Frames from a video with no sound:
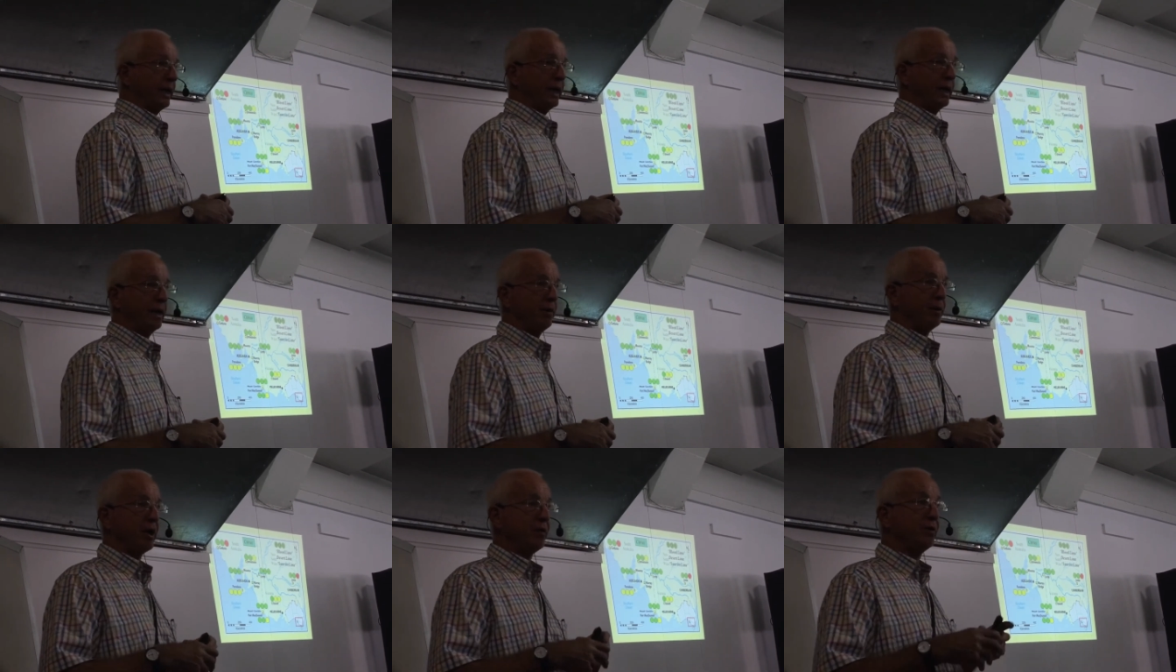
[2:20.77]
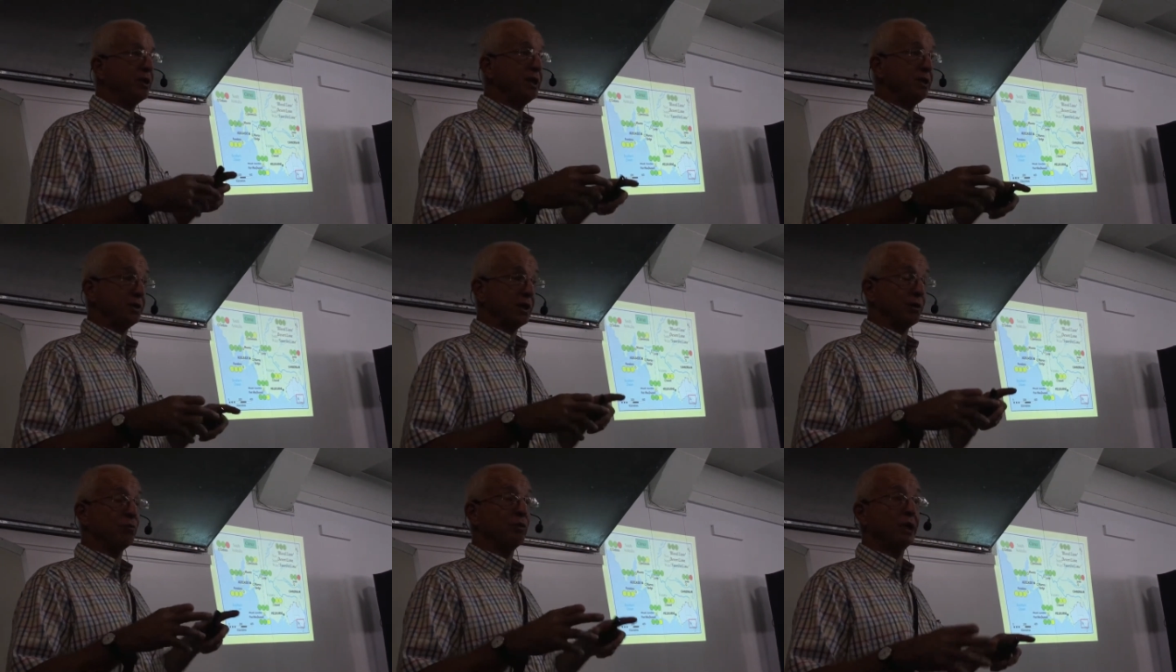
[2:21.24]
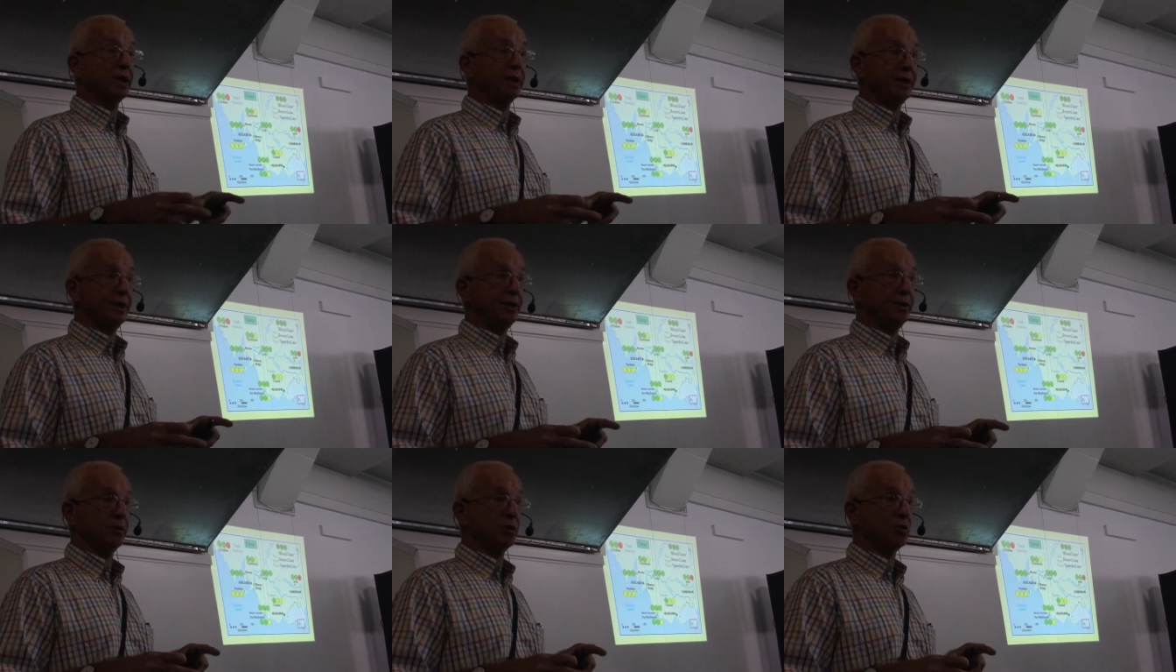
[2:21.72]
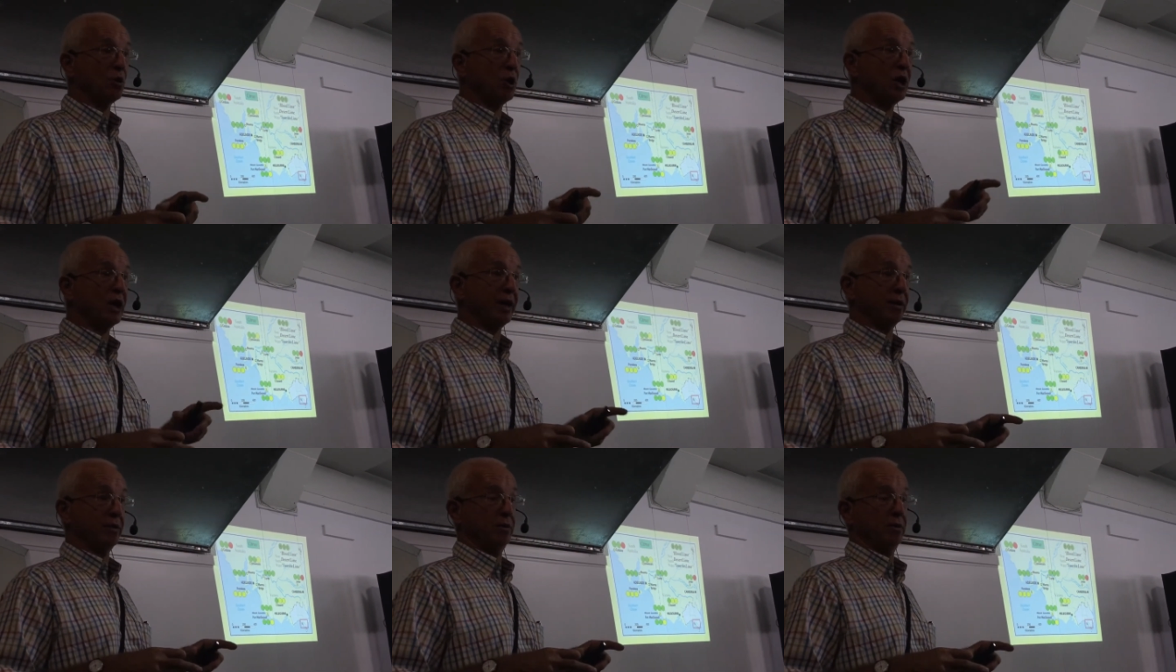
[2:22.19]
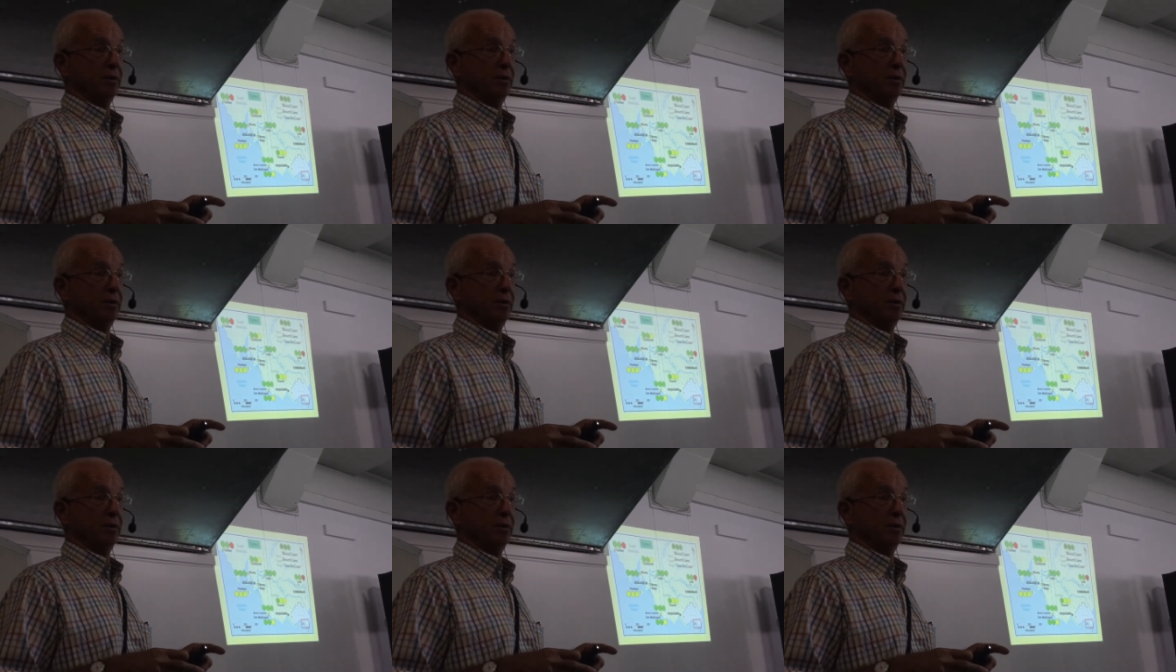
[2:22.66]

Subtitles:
and these are really quite